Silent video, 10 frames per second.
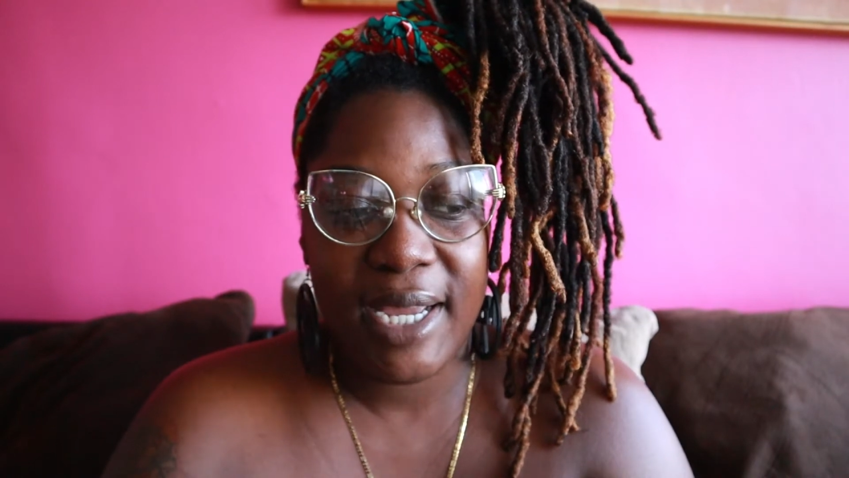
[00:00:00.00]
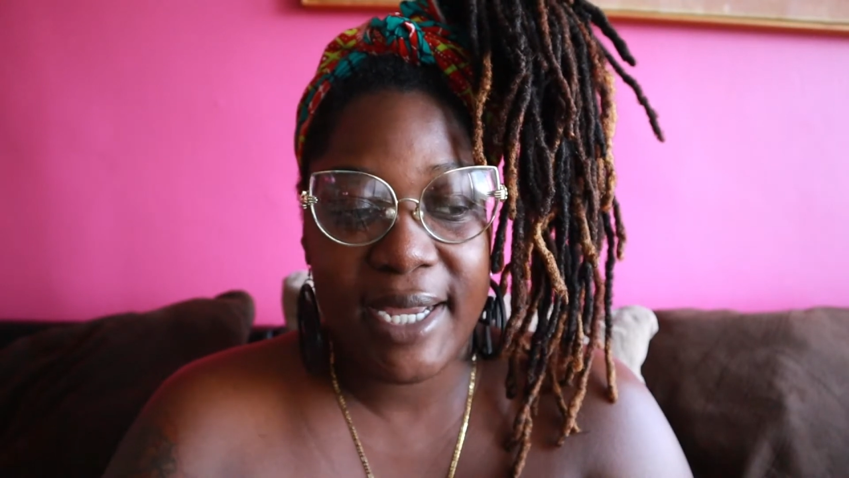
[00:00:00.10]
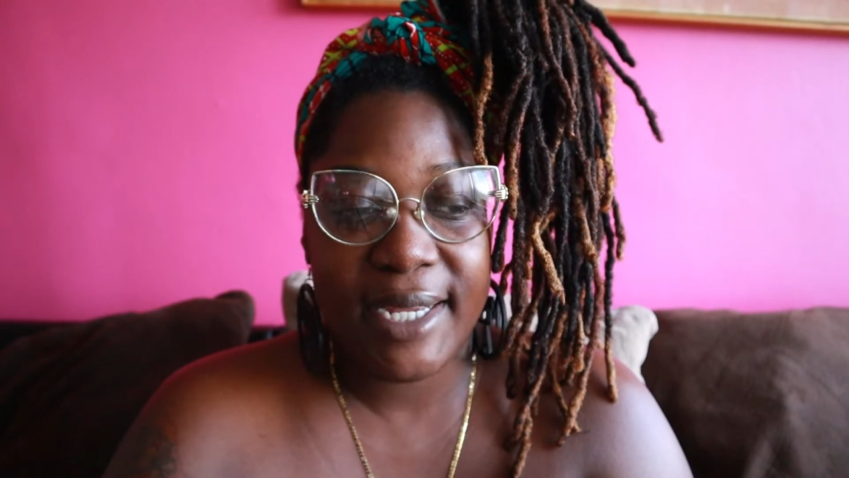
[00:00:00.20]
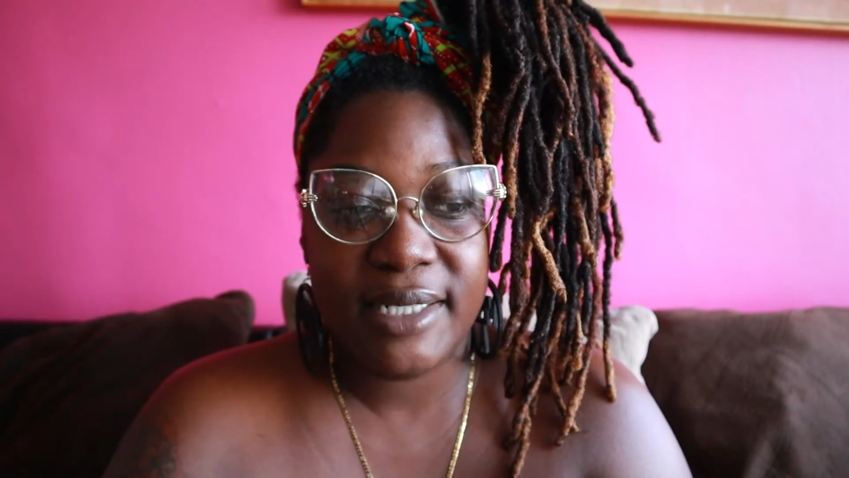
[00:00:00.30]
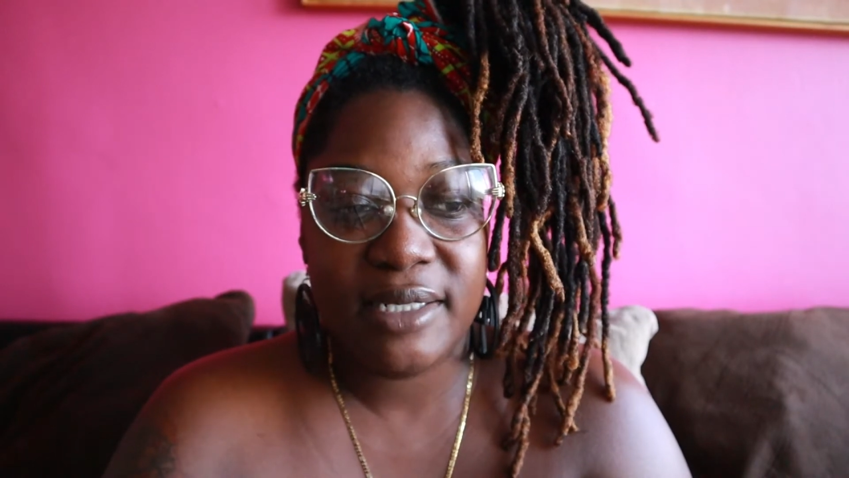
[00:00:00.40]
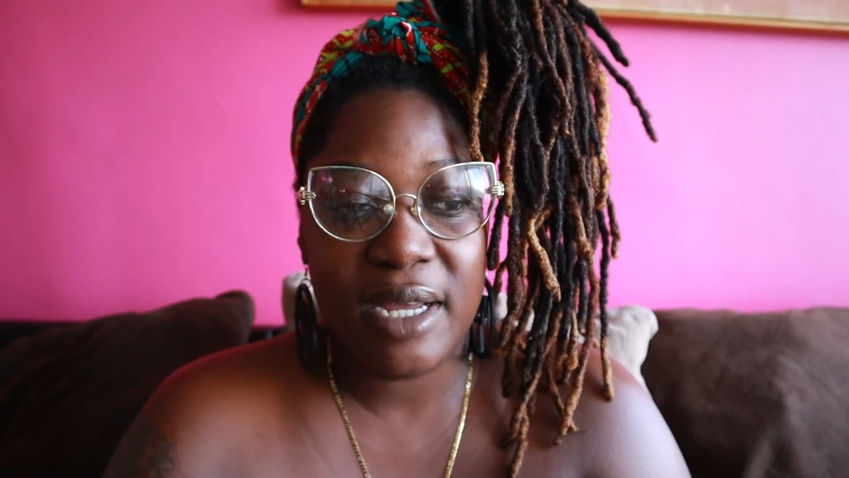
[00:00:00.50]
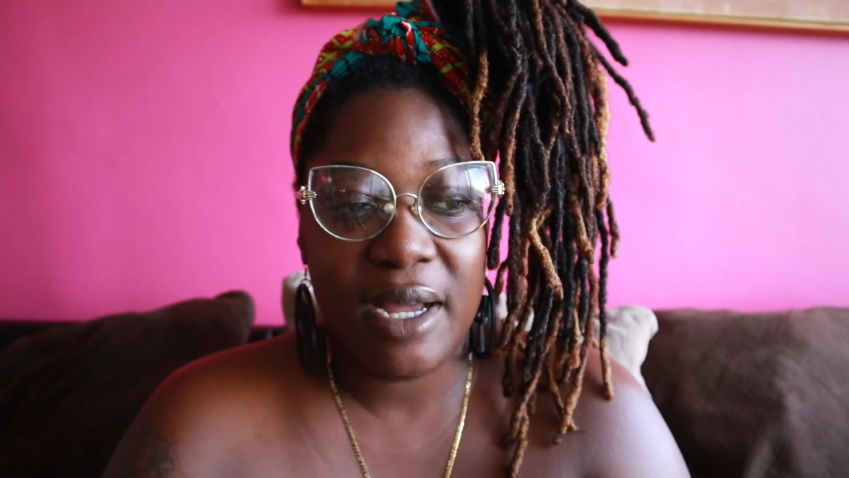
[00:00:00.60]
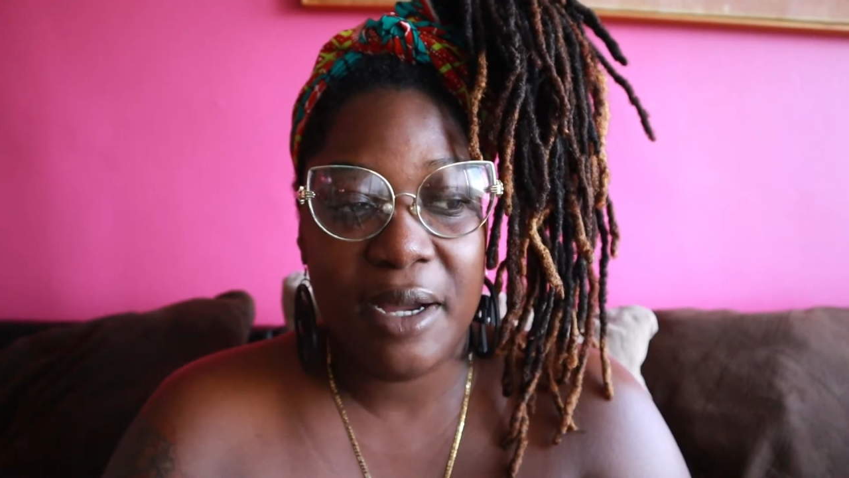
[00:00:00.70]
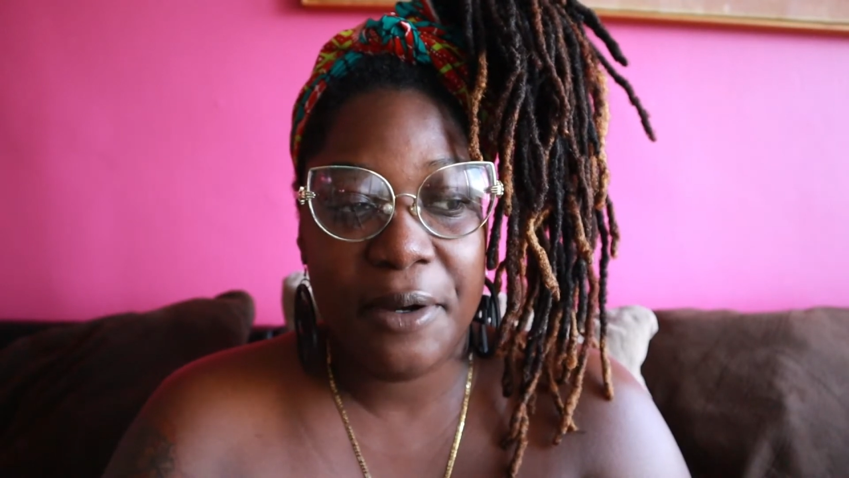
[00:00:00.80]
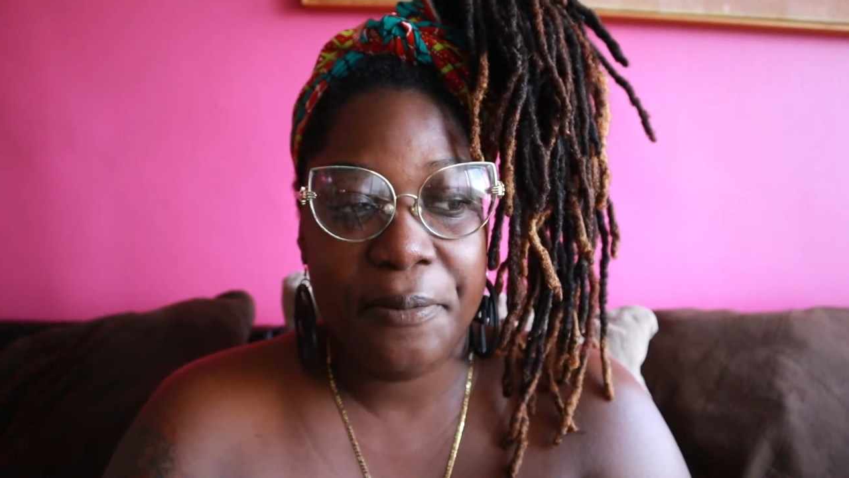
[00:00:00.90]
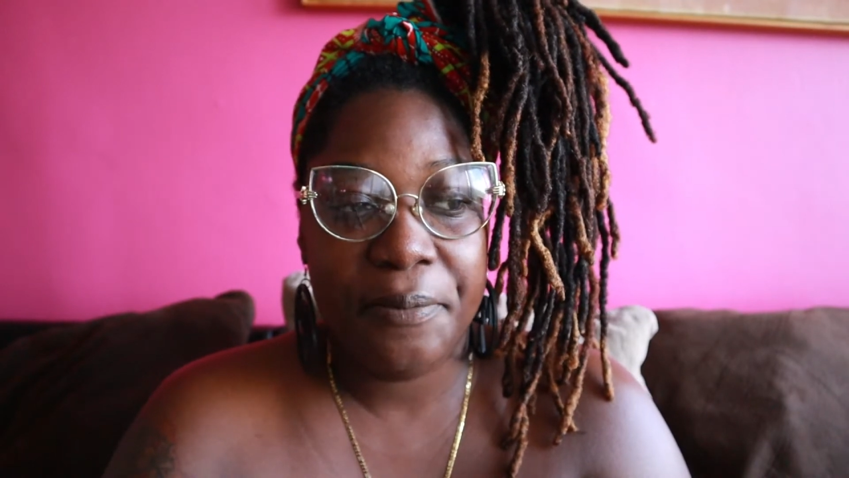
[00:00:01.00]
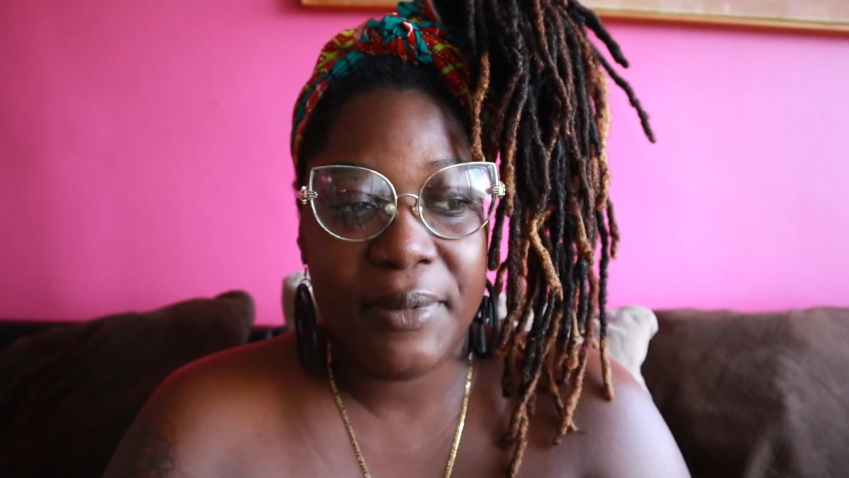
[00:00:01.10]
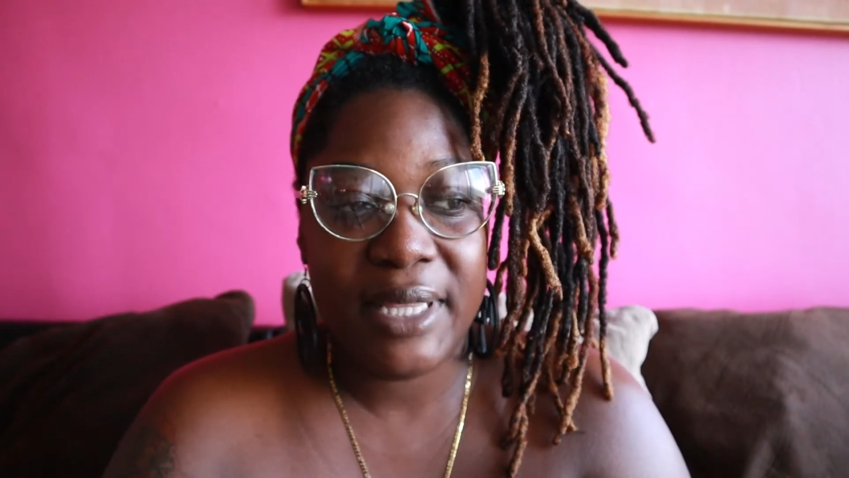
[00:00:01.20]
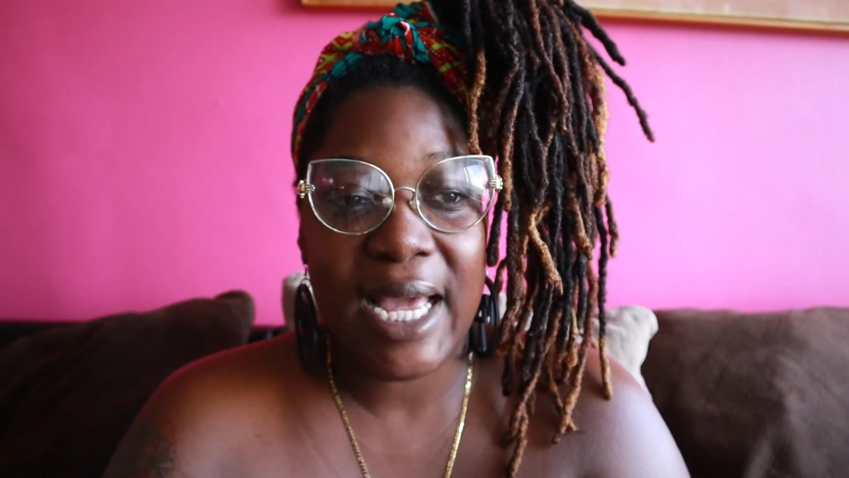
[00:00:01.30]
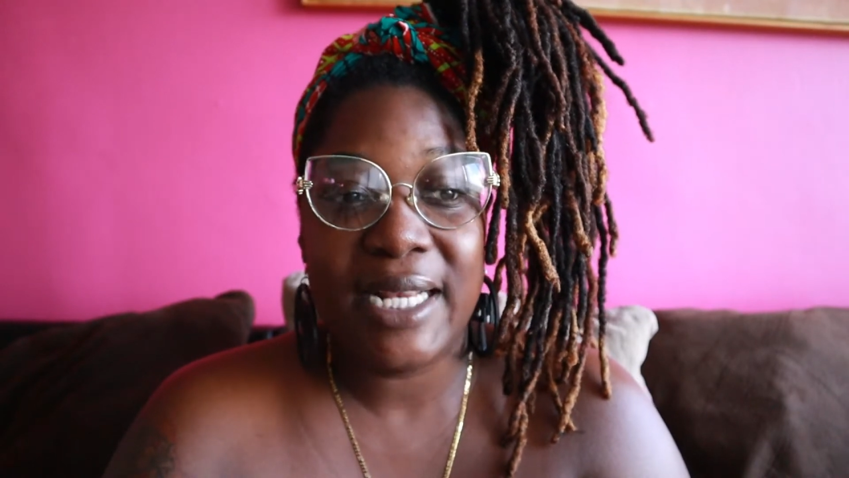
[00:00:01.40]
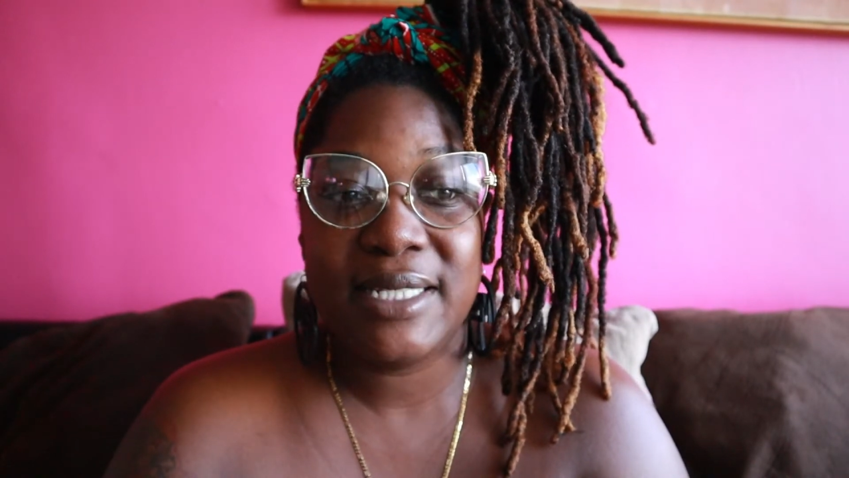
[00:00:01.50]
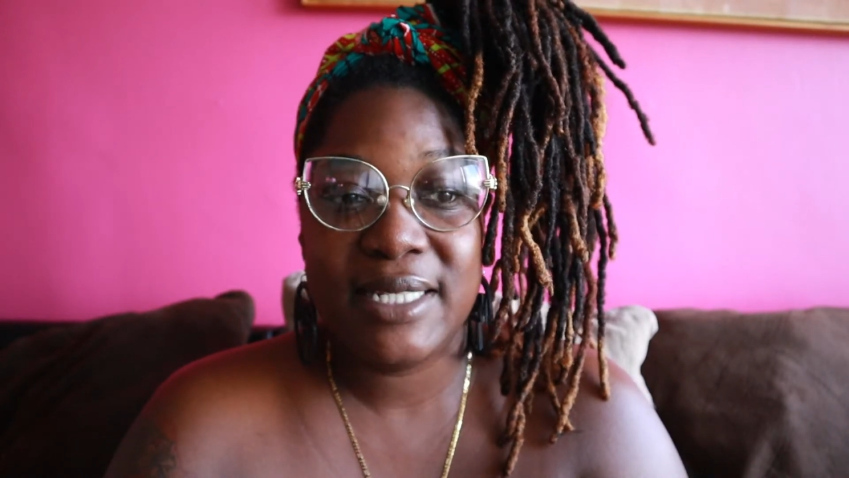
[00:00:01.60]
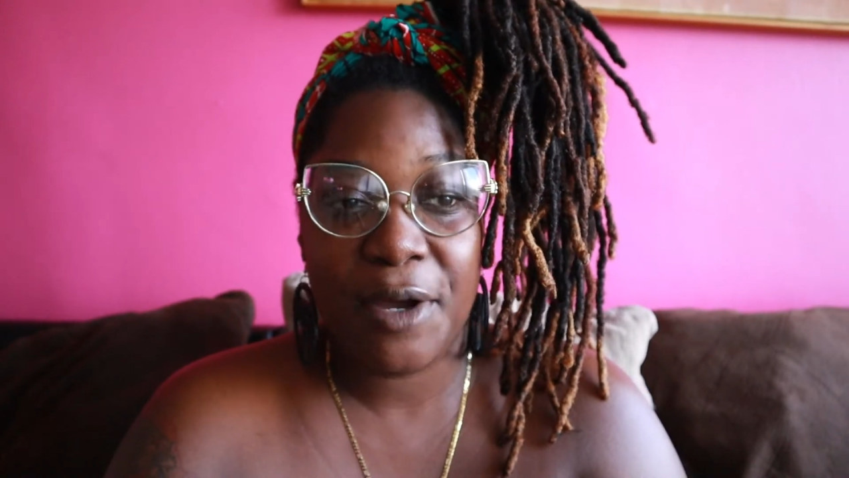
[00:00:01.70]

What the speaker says: And that's